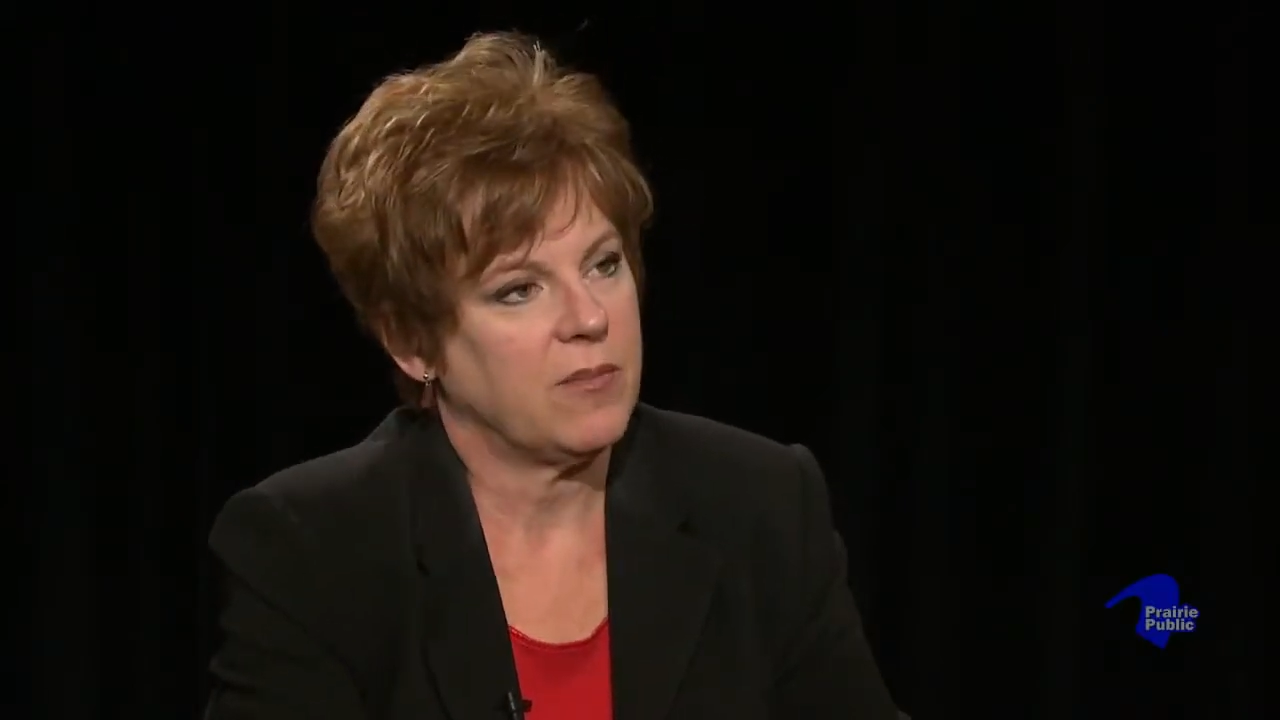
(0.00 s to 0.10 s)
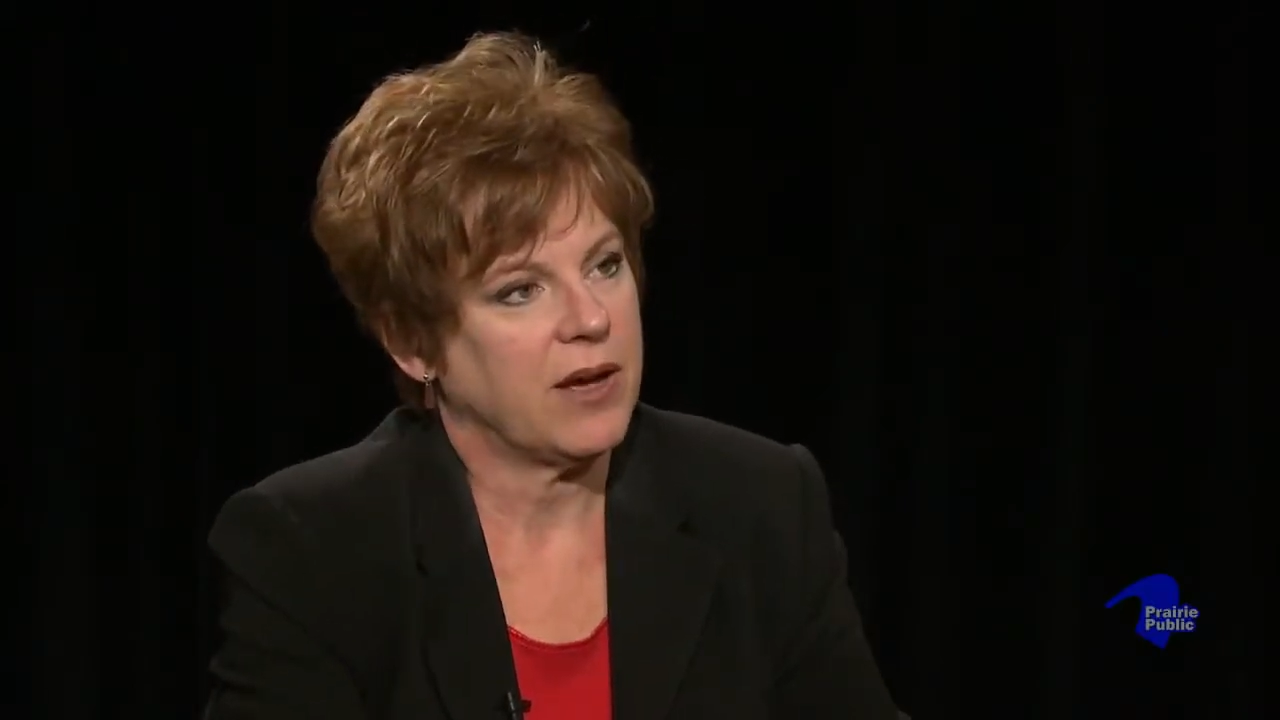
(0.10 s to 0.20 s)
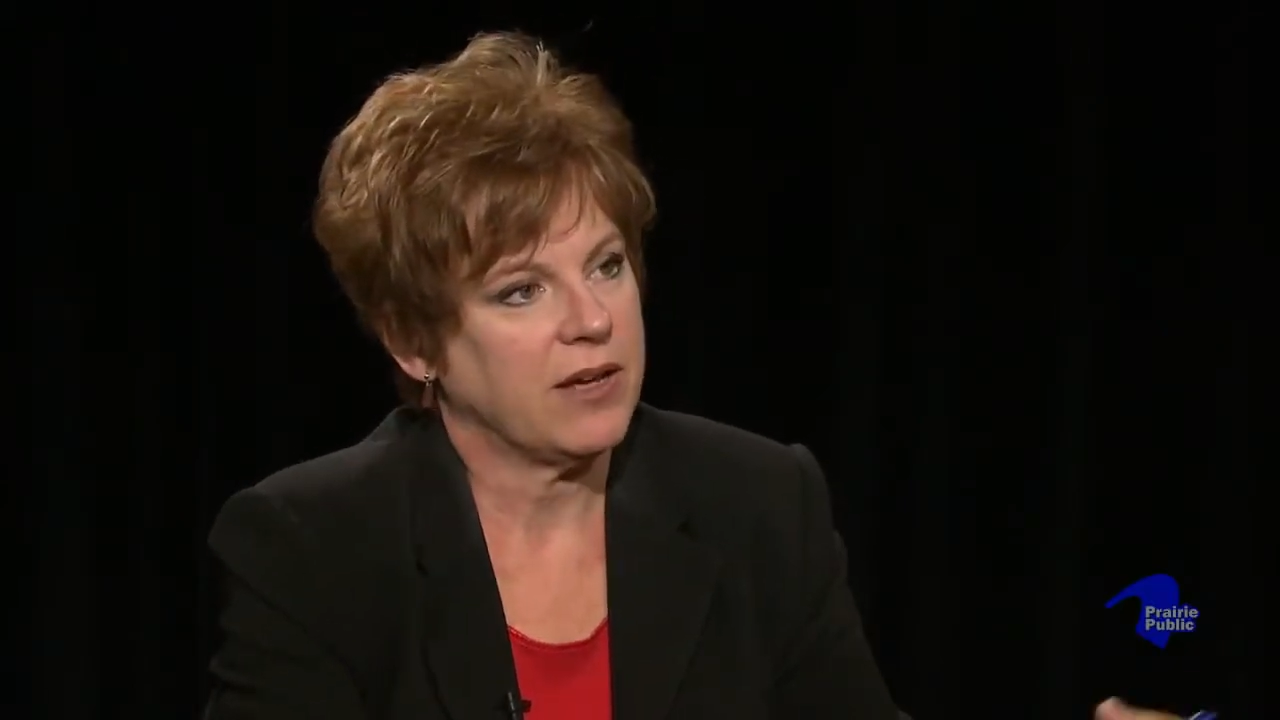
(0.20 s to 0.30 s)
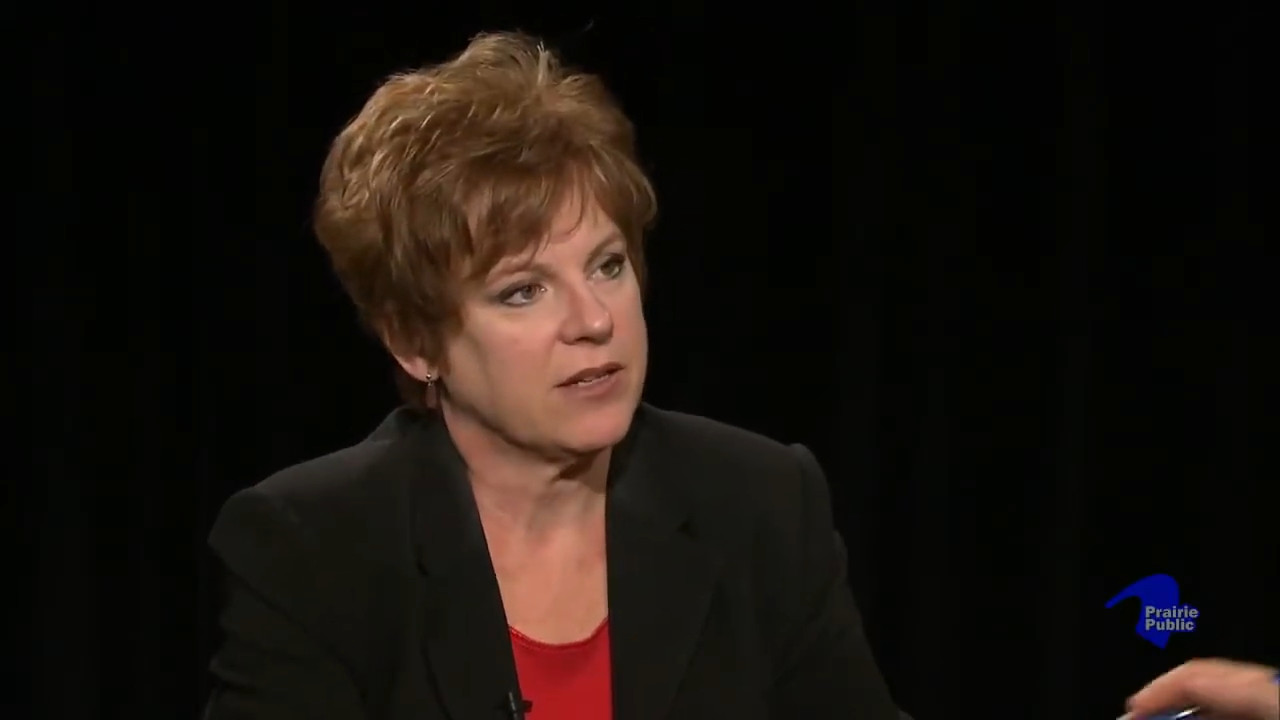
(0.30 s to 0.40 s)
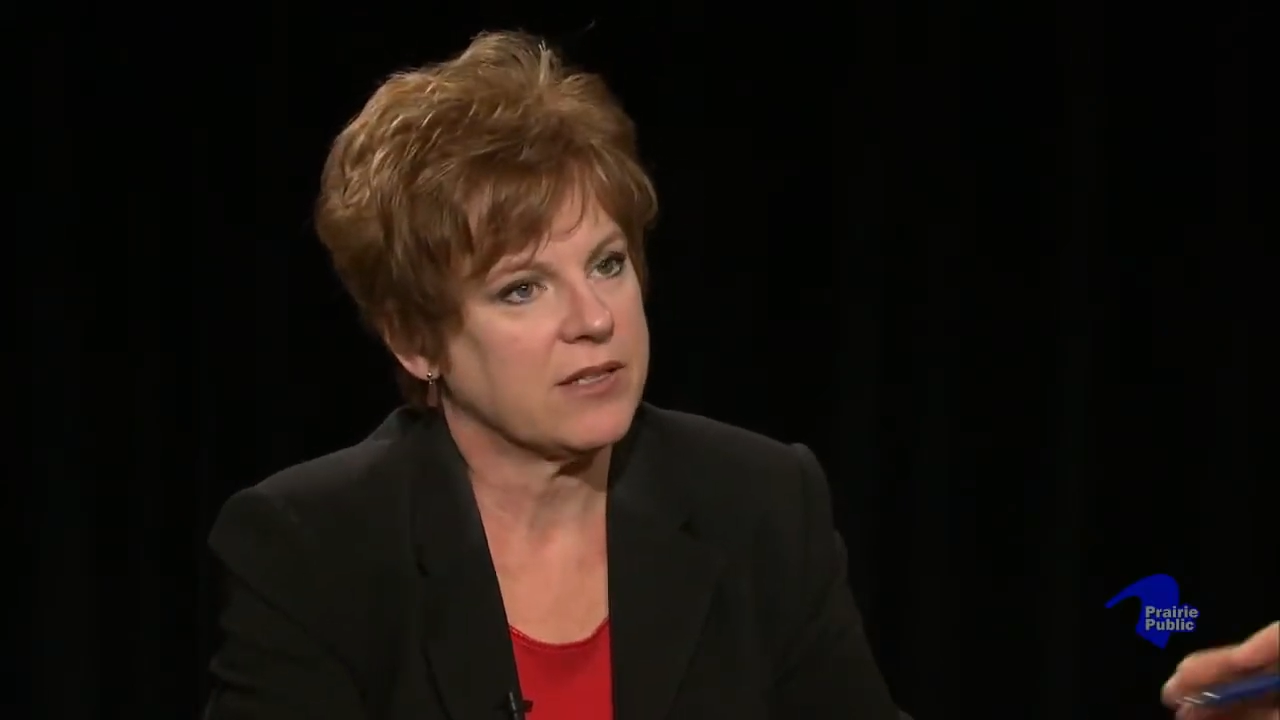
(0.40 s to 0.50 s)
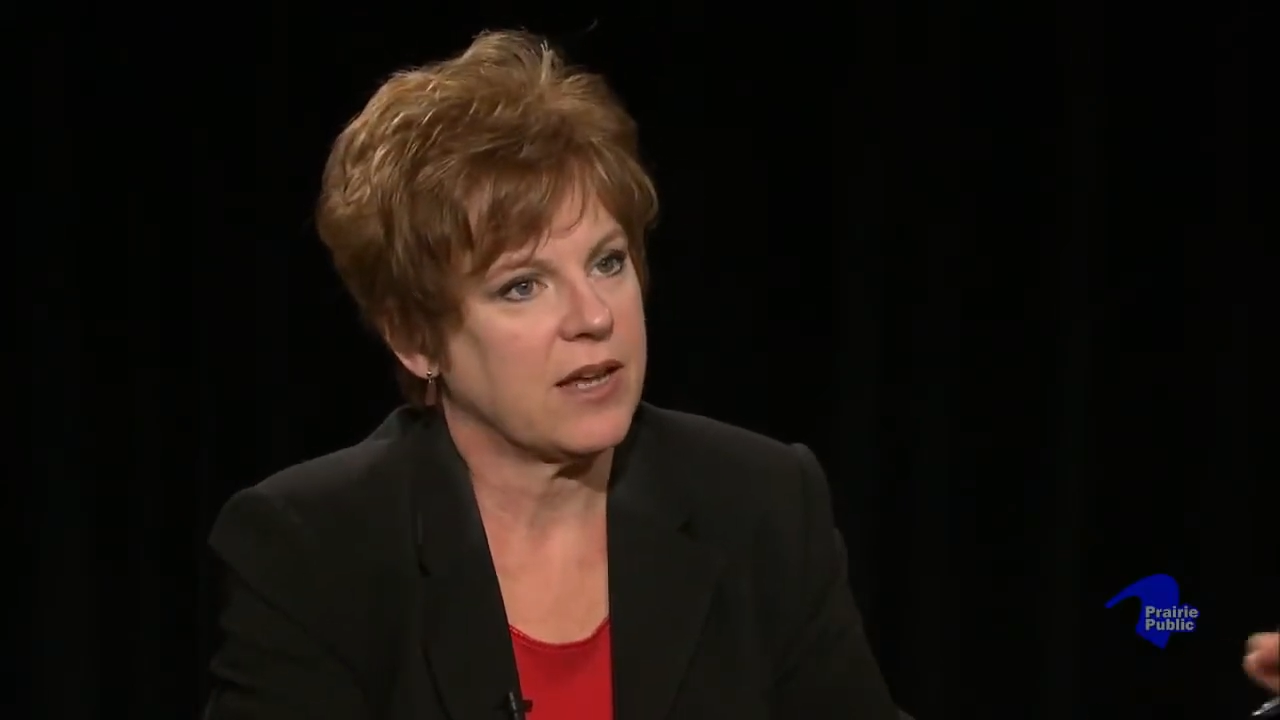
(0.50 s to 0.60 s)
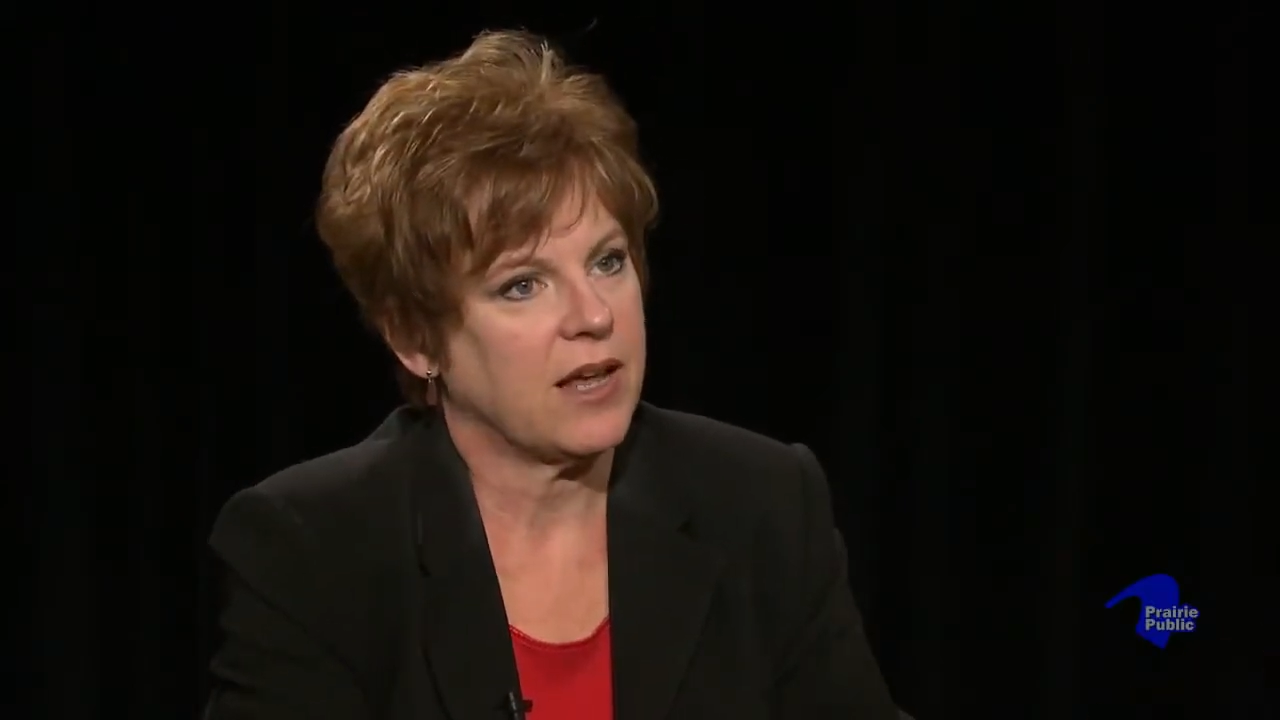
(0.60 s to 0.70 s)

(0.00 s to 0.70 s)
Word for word: by us